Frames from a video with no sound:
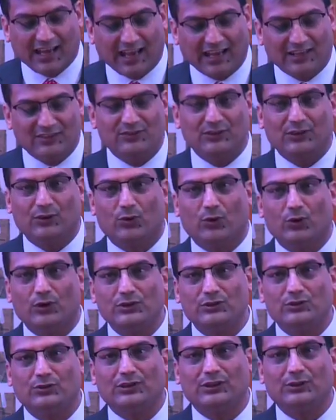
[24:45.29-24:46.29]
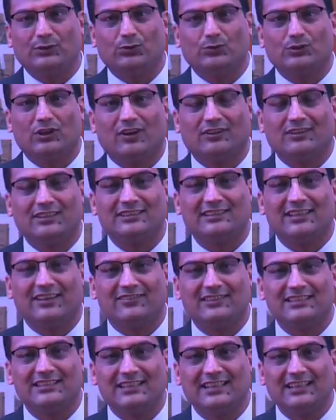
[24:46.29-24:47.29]
As we go into the
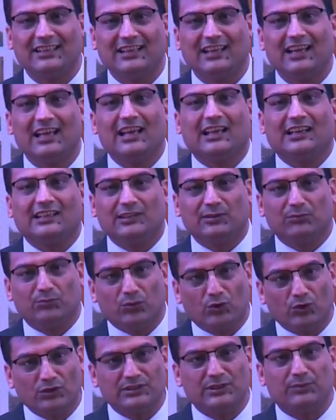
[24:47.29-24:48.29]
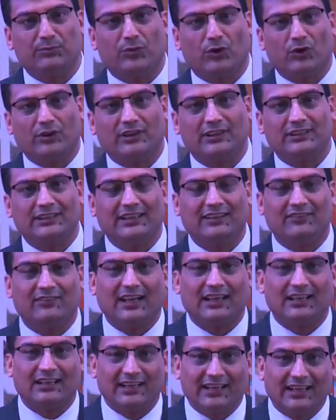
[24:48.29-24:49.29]
2017, the most important thing,
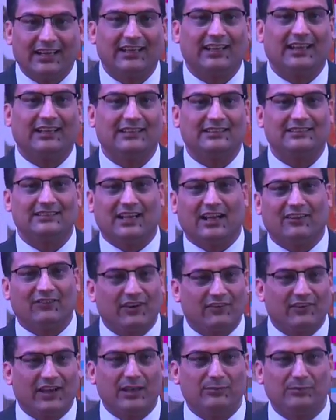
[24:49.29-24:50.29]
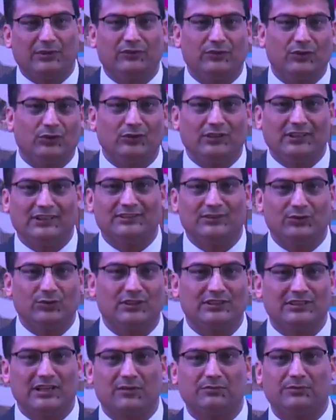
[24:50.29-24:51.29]
while again I think why I'm giving you these two
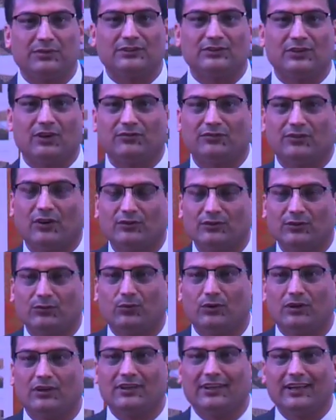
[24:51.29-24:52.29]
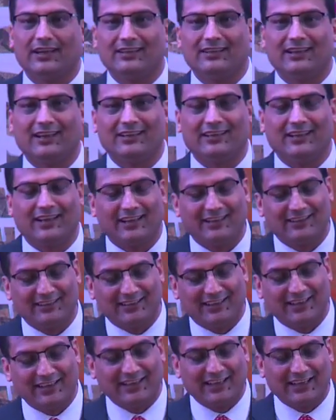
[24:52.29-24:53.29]
examples of the world and
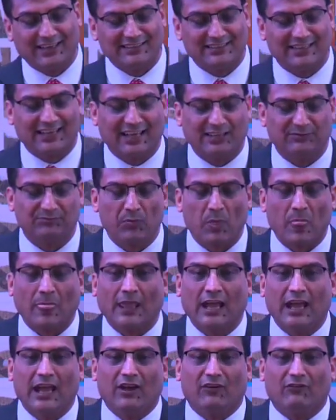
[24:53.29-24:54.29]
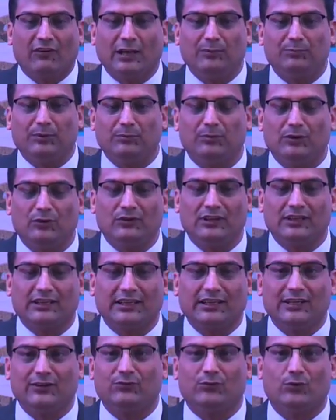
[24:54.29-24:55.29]
India, is that while people will
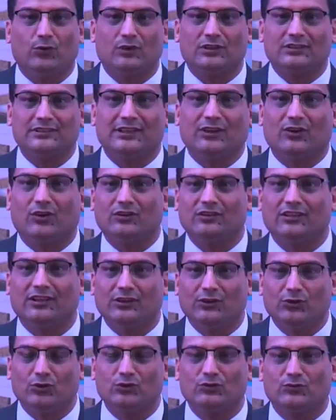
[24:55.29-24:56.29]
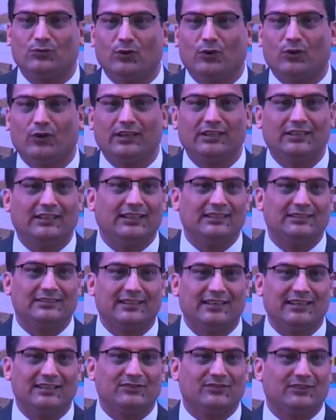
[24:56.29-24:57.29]
keep focusing on the news flow, and these
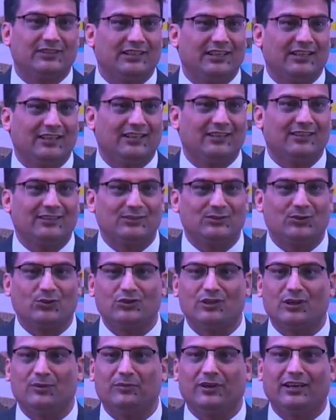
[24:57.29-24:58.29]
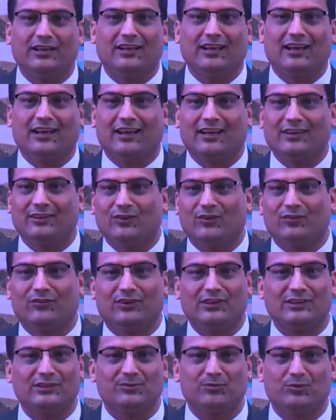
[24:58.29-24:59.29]
days with the social media and your
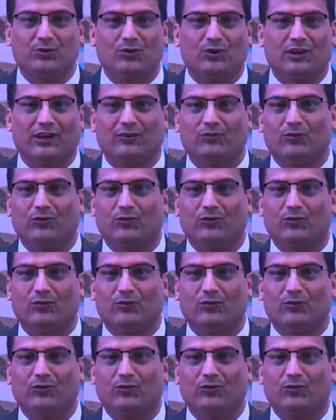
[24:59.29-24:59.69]
Facebook and